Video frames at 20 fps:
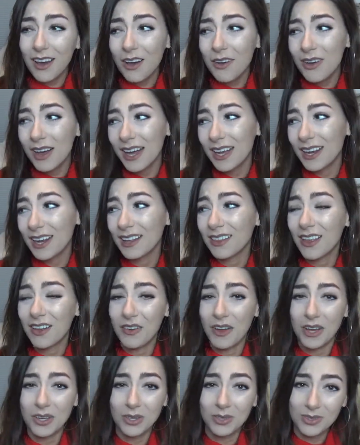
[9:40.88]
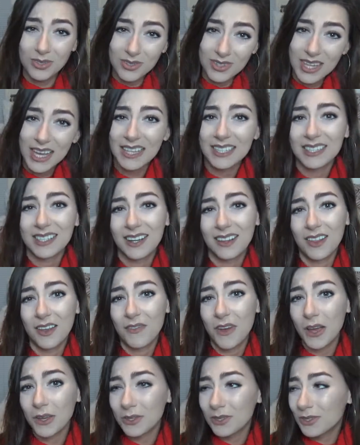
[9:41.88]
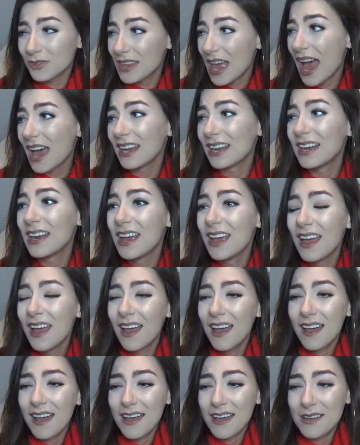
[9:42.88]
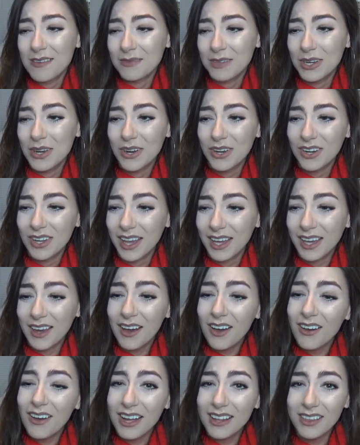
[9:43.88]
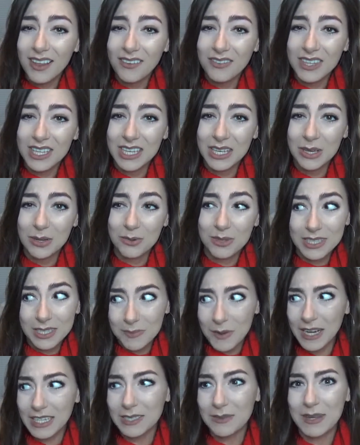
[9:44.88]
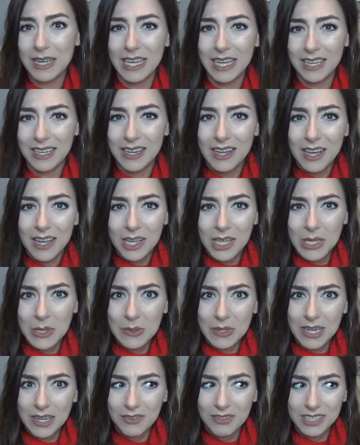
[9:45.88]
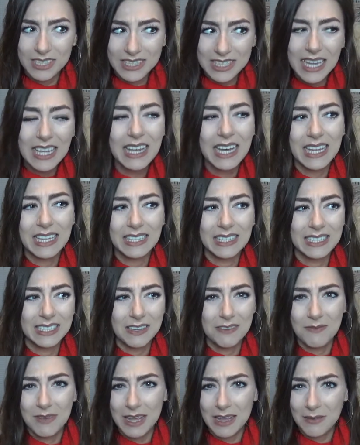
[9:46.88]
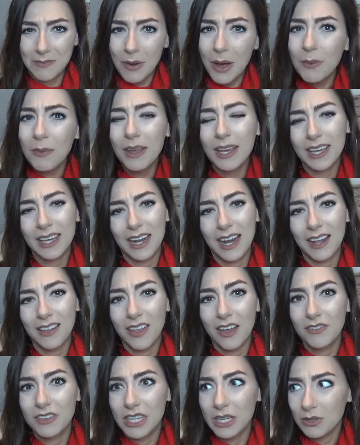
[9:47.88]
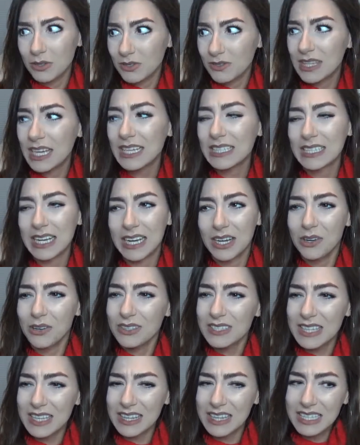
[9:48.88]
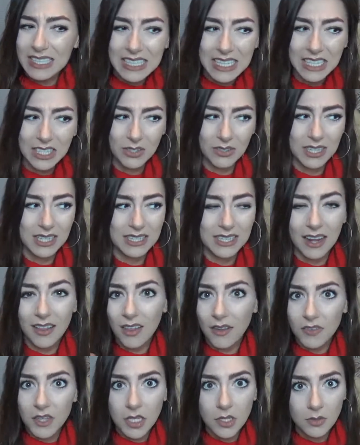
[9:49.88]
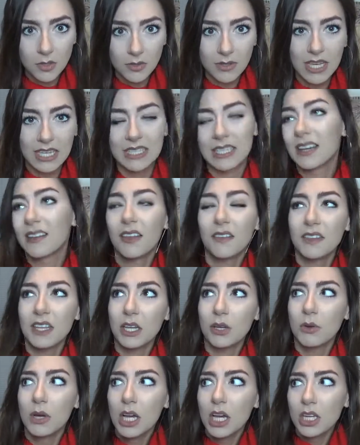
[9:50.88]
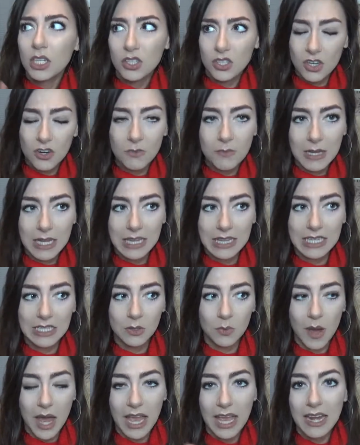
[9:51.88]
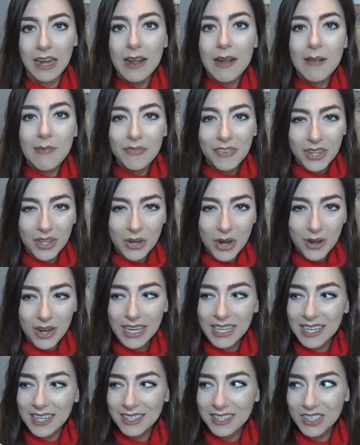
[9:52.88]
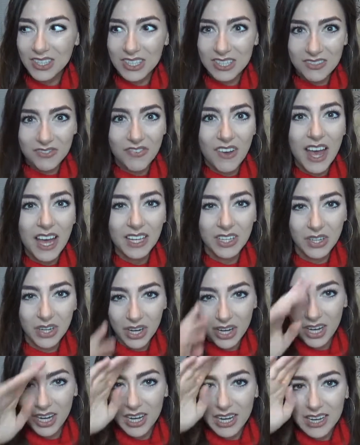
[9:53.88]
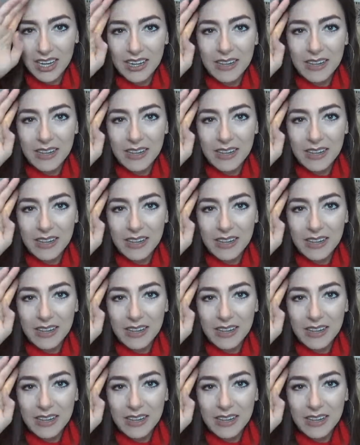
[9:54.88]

oh, hun, I love how you do this, and I love how you do that, and you know, you're like, oh, I love that you respect me, and you would never say that to me in public, and I love that you do this, and I noticed that they didn't do this, and I love that you do this, and I love that you serve me in this way, and you know, it's just fun. You're